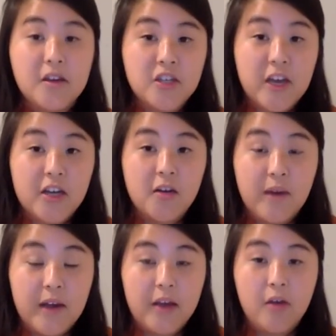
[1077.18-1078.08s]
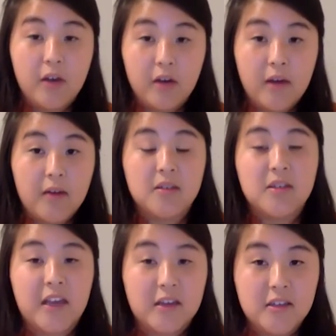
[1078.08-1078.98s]
in China by going around
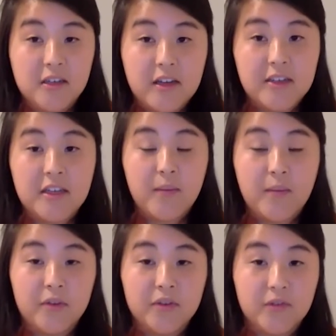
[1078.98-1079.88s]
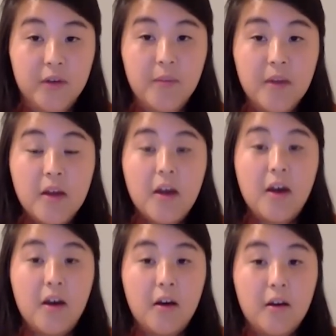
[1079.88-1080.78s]
and taking DNA samples from
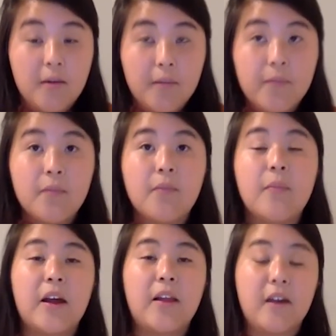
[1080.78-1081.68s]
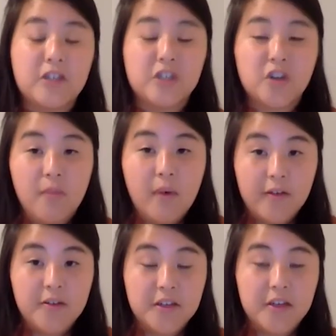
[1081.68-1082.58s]
biological
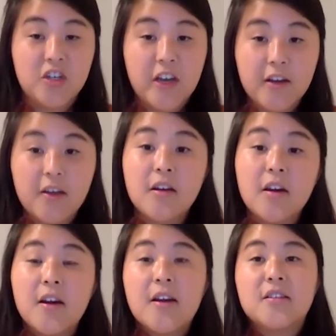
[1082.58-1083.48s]
mothers in China.